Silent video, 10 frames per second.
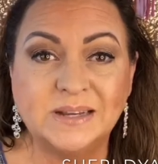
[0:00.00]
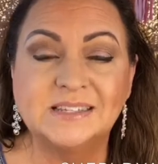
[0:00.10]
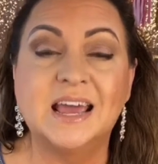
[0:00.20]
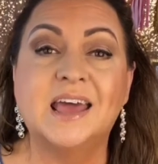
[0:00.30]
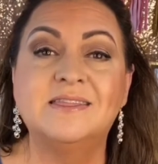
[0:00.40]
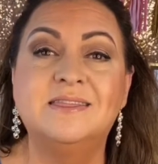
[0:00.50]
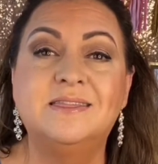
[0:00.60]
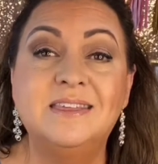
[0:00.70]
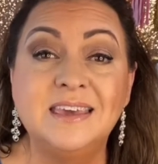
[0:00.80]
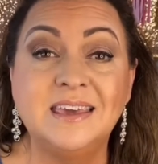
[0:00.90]
had
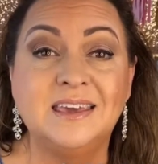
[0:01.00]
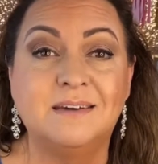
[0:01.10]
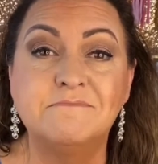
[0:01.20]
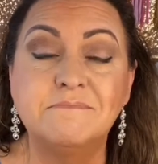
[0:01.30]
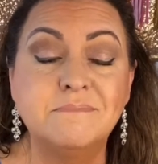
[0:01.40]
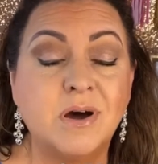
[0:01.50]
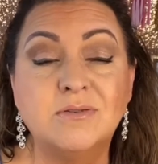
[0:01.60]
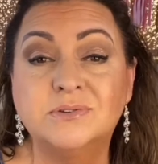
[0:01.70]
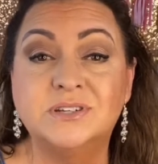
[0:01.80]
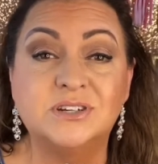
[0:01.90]
the
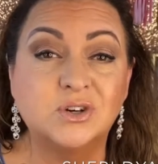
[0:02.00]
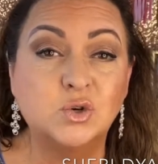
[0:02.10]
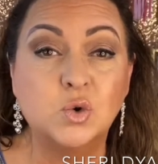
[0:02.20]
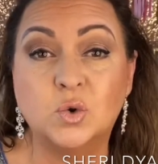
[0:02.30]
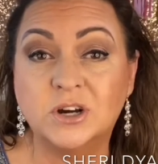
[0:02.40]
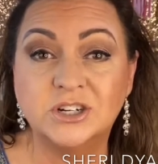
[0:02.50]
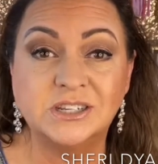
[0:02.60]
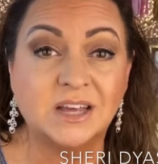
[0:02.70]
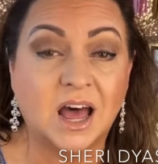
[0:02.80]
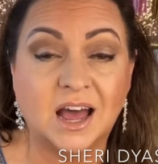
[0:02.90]
most gorgeous
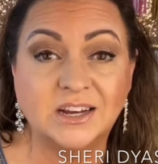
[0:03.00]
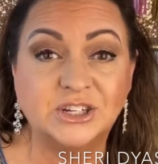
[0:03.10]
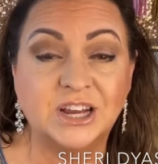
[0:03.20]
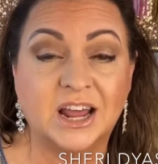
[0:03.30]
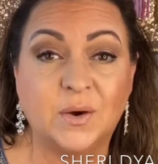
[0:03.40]
eyeshadow.